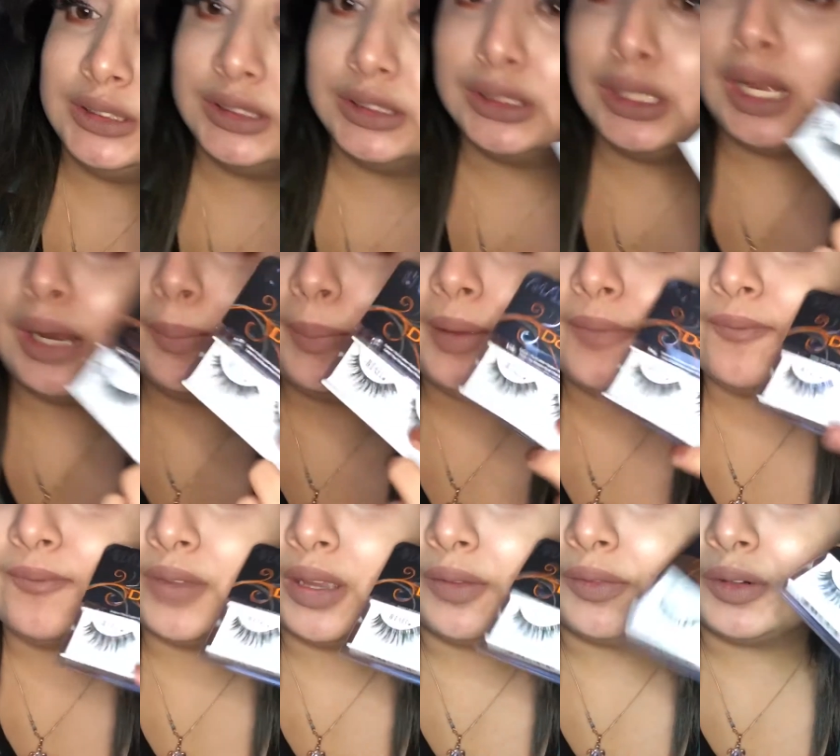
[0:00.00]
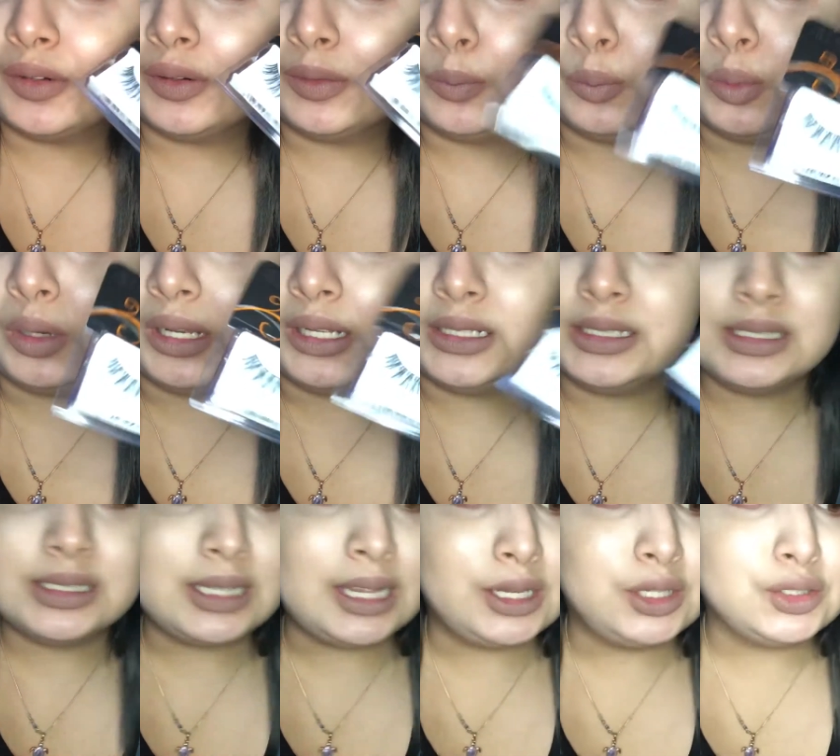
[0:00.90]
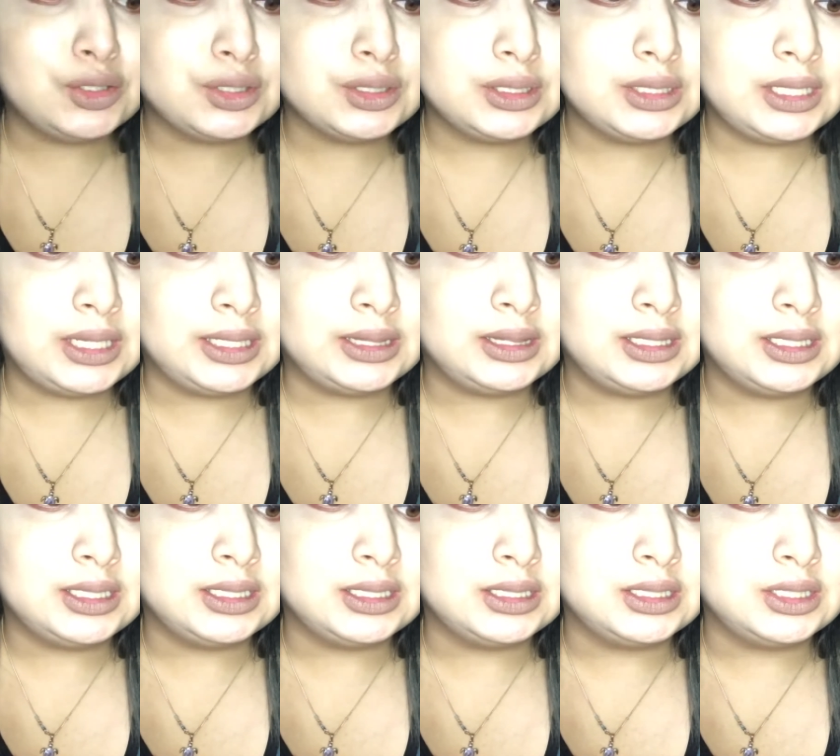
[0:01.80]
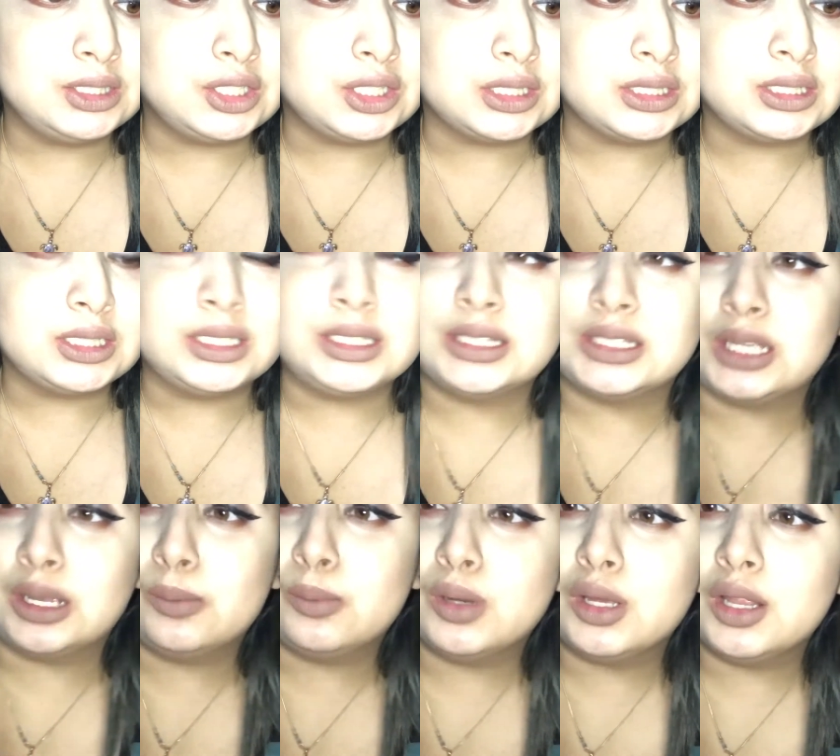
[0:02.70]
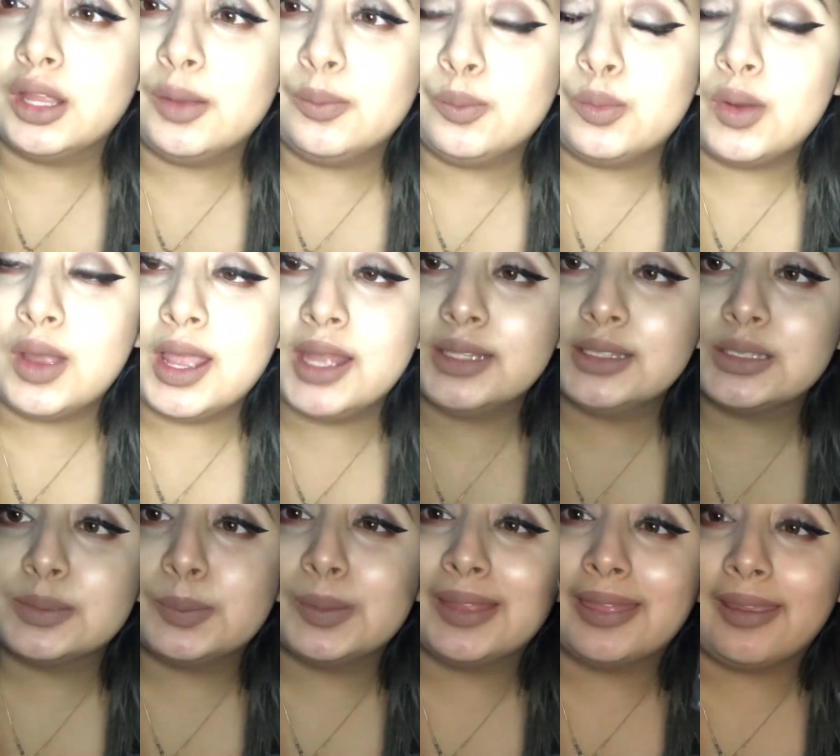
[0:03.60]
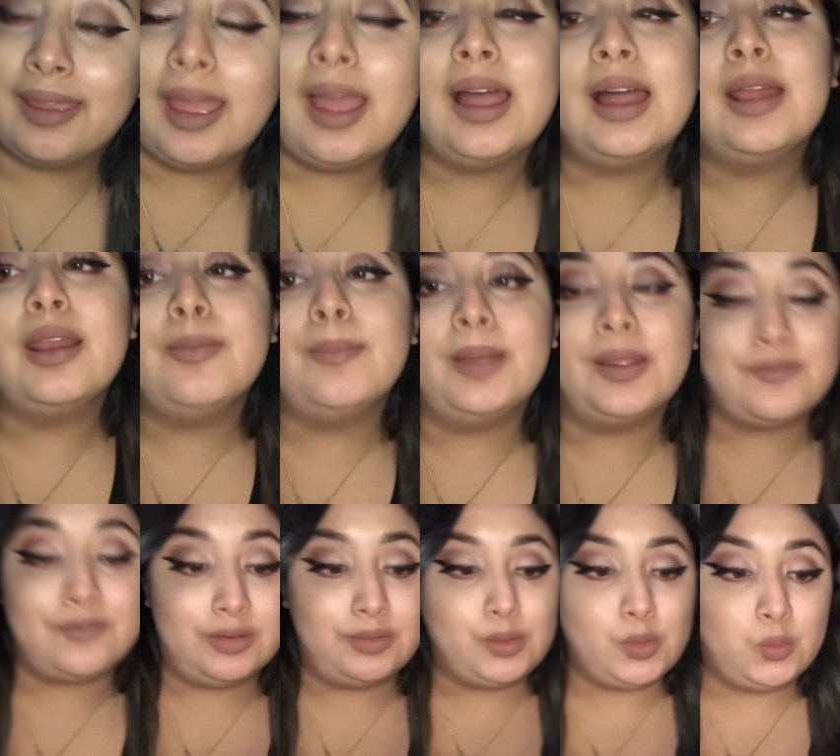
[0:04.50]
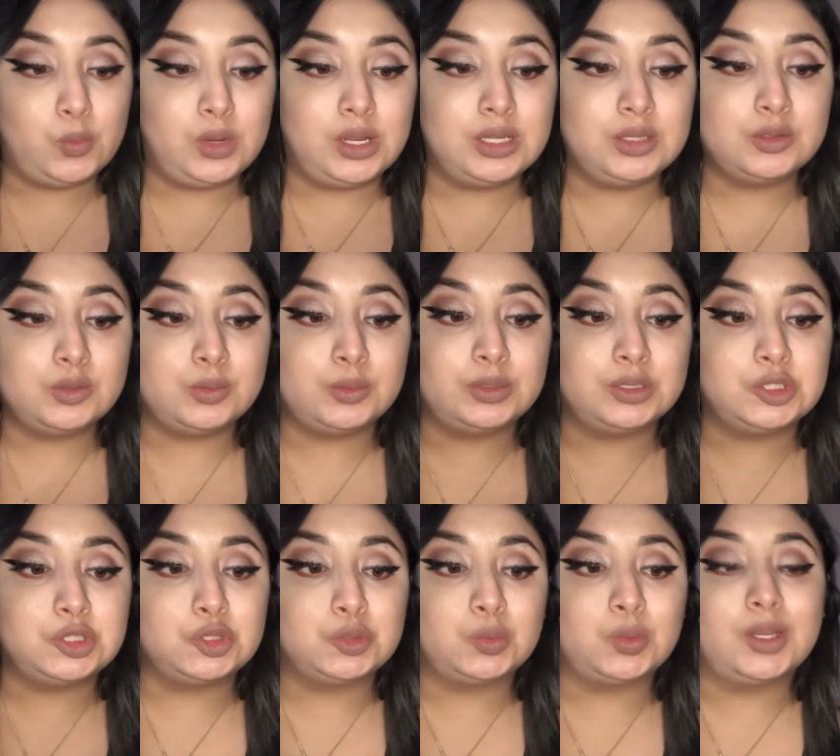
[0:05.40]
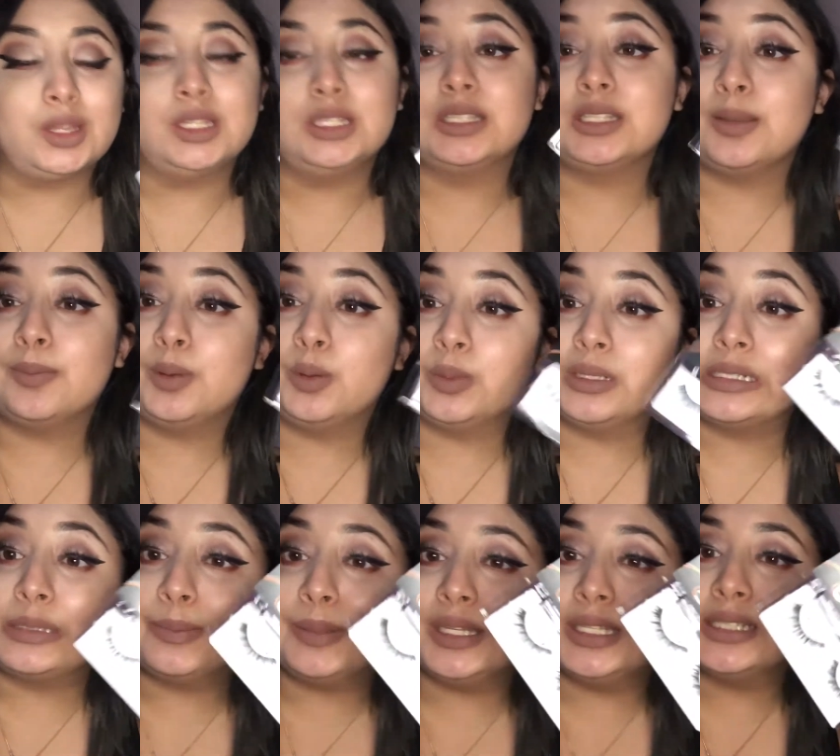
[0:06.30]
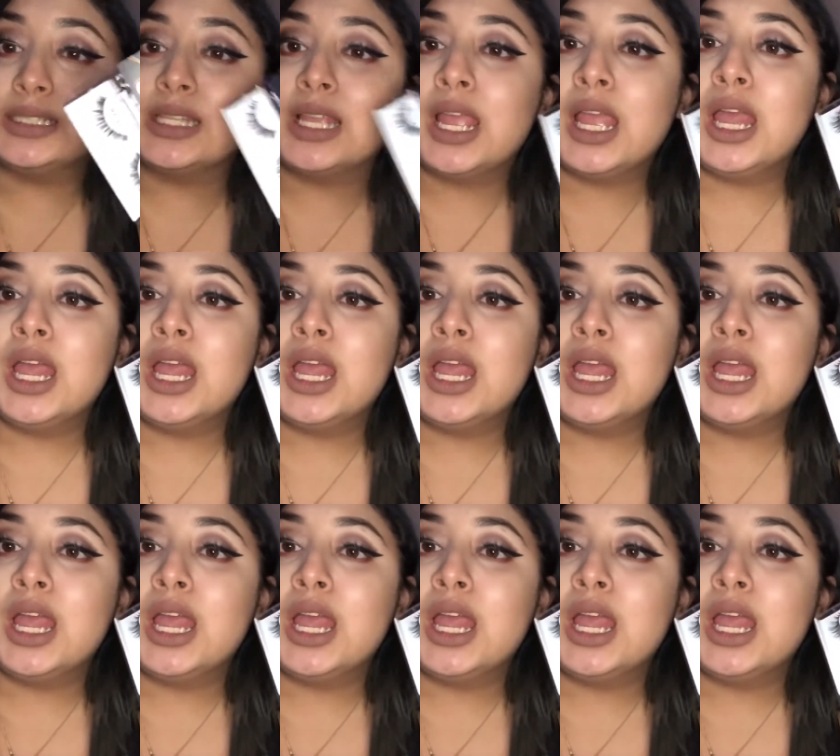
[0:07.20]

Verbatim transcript: These are my favorite ones. I usually get the just a double up ones, but they had my favorite ones, which were the double wispies.